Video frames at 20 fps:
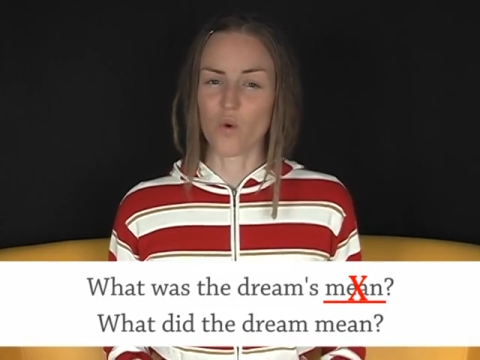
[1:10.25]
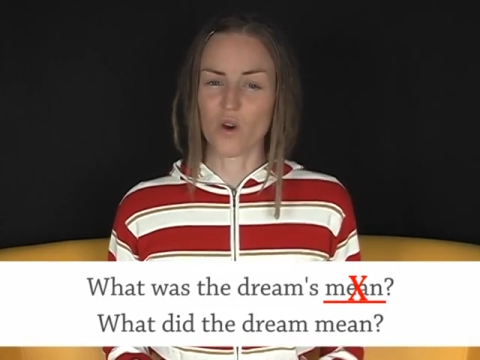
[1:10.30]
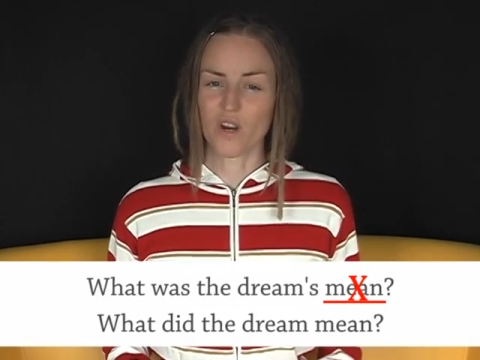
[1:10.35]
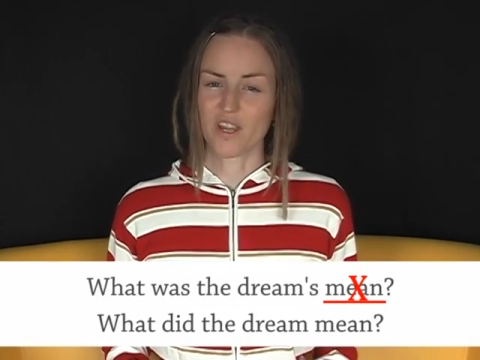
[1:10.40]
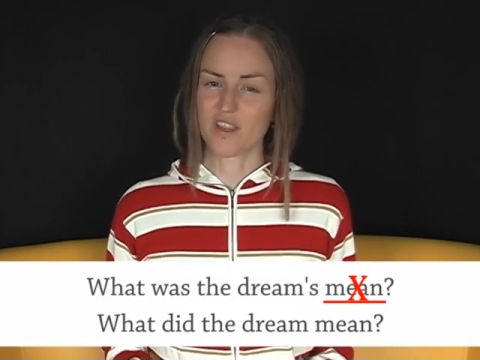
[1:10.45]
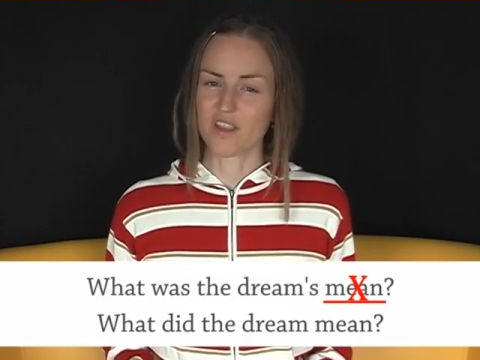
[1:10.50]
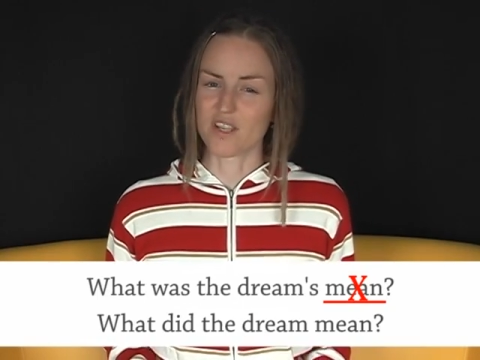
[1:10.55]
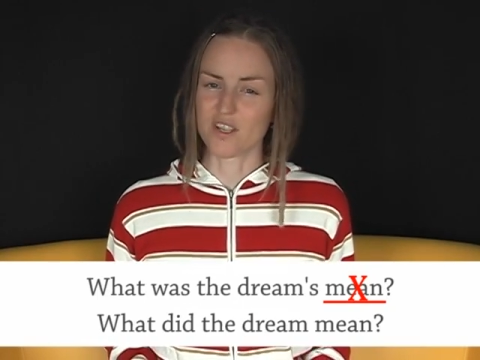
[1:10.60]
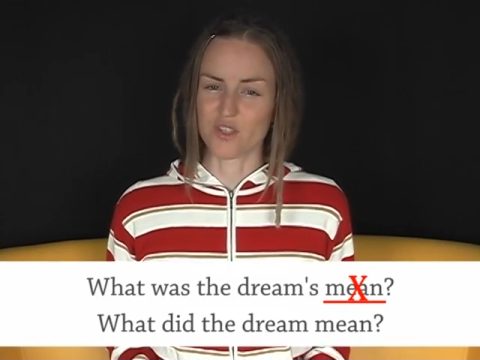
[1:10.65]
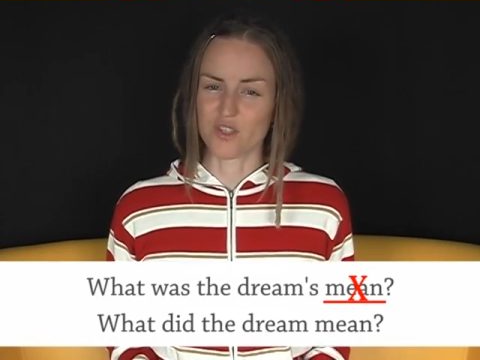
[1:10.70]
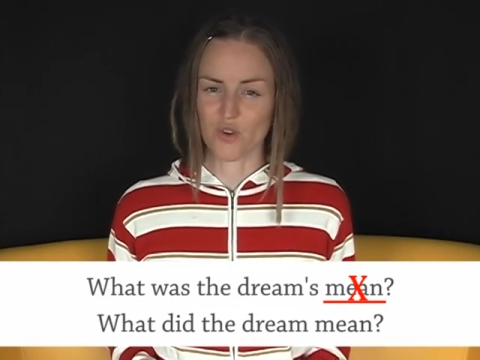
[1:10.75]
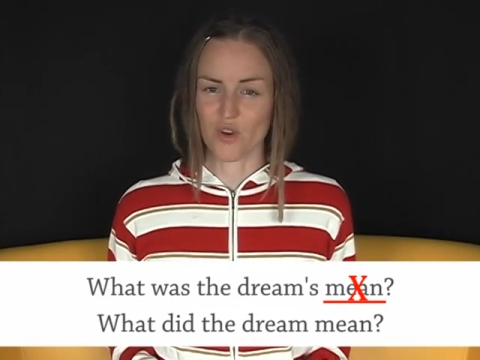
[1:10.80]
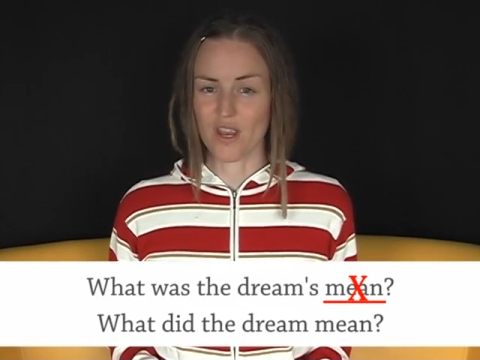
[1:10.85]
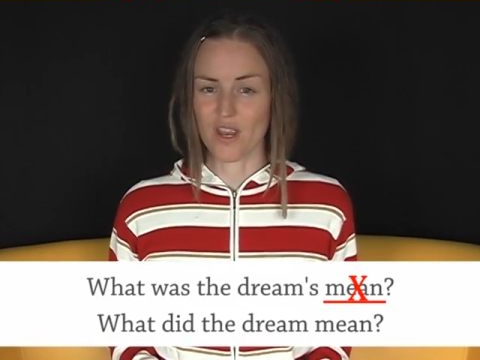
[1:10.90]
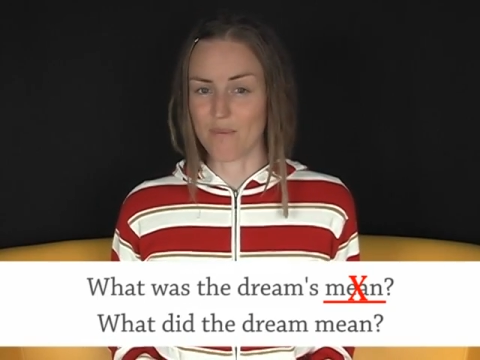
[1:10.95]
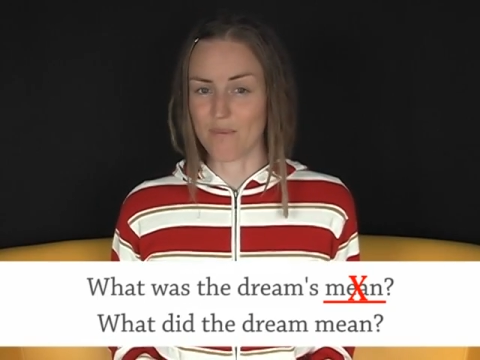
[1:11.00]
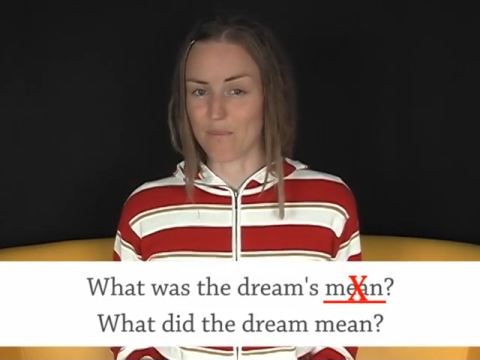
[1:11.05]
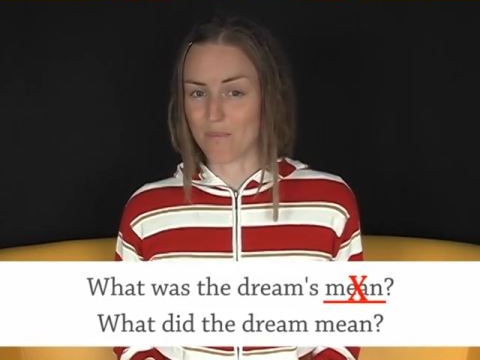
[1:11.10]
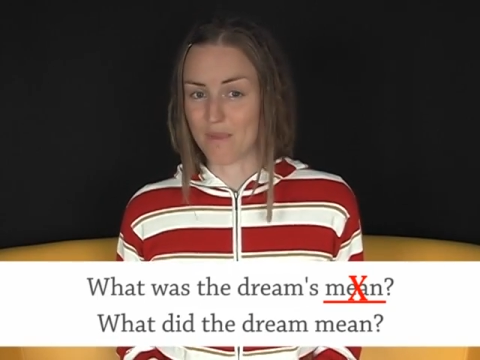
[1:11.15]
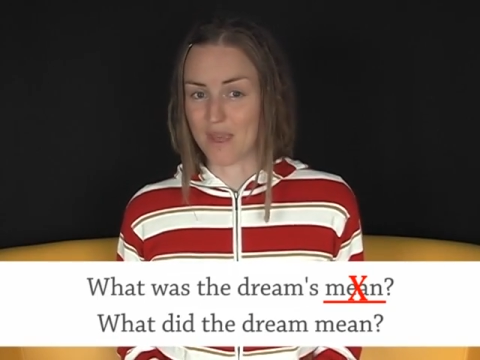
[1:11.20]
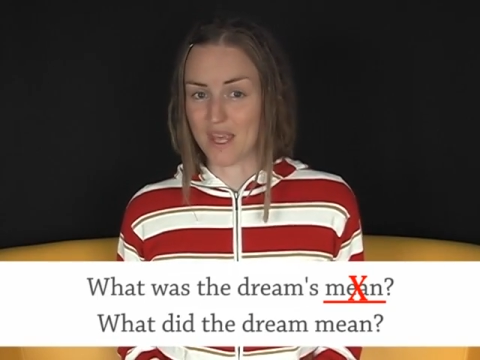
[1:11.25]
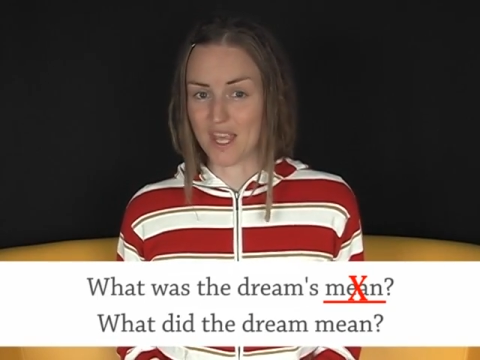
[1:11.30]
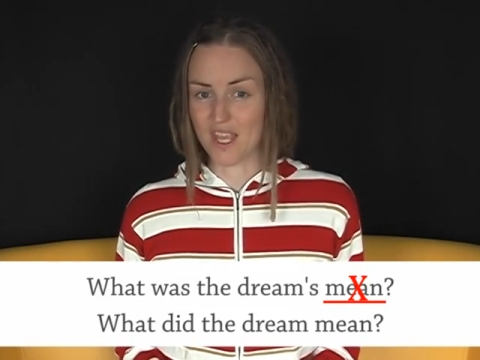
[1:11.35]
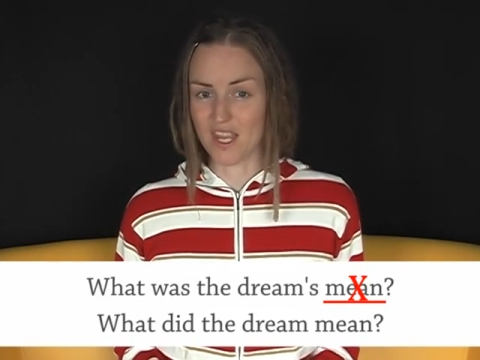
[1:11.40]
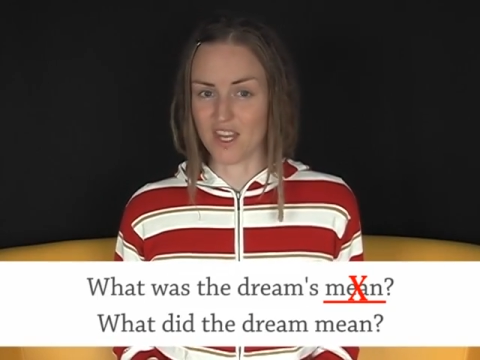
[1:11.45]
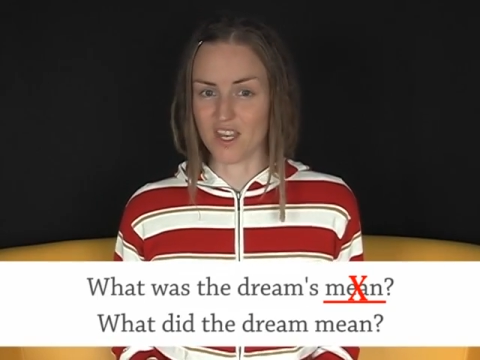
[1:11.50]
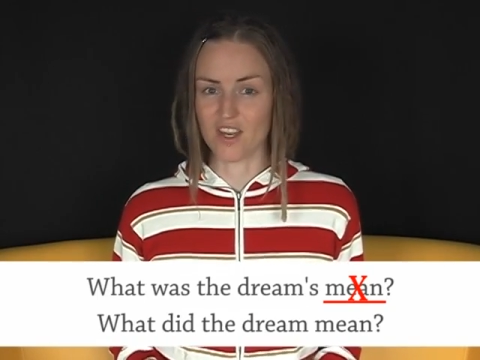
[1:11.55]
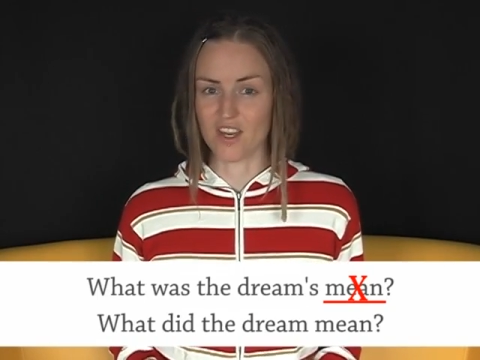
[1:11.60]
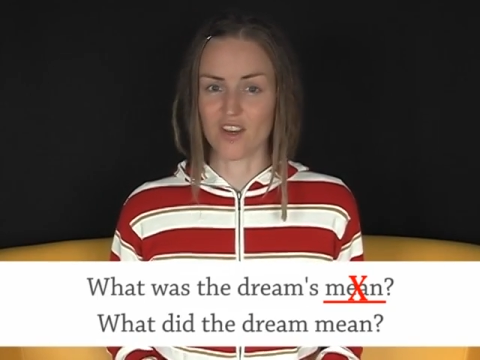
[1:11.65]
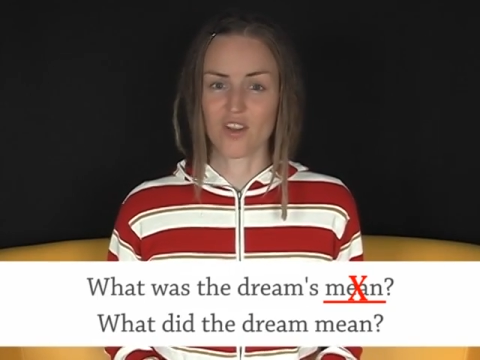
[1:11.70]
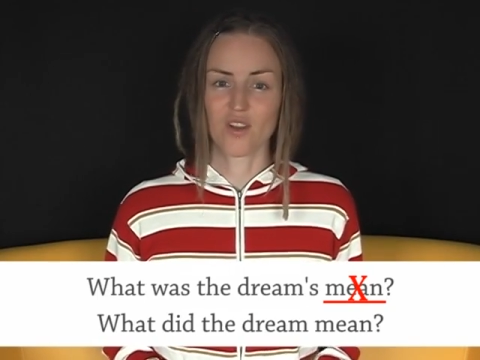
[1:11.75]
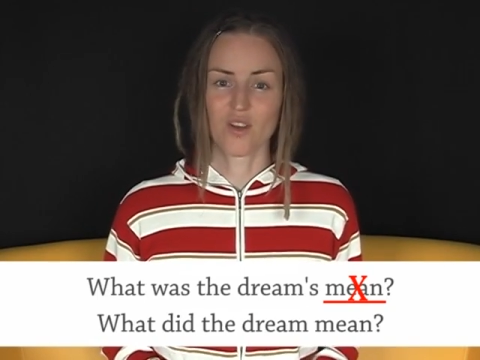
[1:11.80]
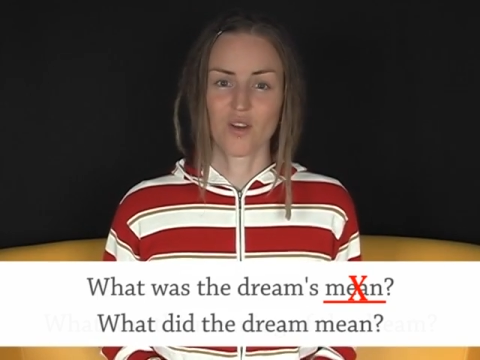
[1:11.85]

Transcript: did the dream mean?